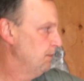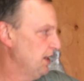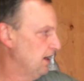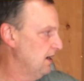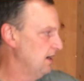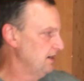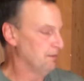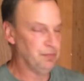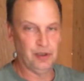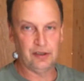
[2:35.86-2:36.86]

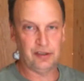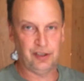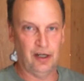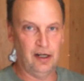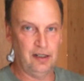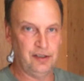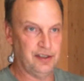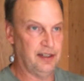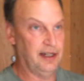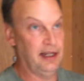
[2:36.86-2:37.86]
beyond a bulk
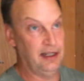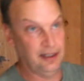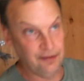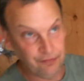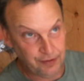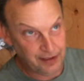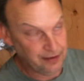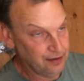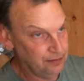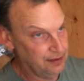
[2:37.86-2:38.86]
charge today, if we
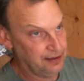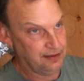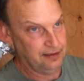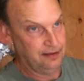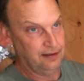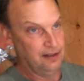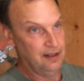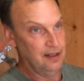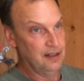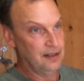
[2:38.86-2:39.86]
do with the
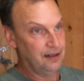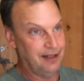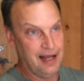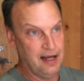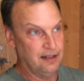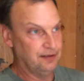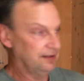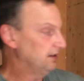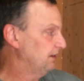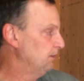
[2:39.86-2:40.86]
clouds
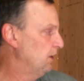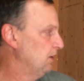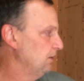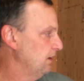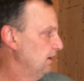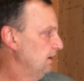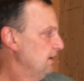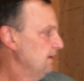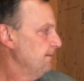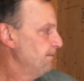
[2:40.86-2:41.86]
and the smoke,
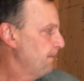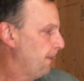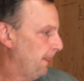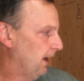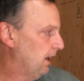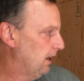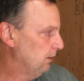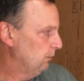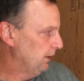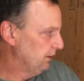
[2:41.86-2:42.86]

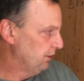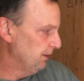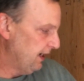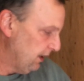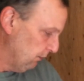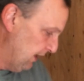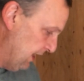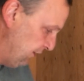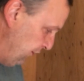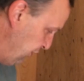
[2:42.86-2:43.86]
uh, we'll do an
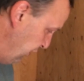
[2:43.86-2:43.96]
equalizer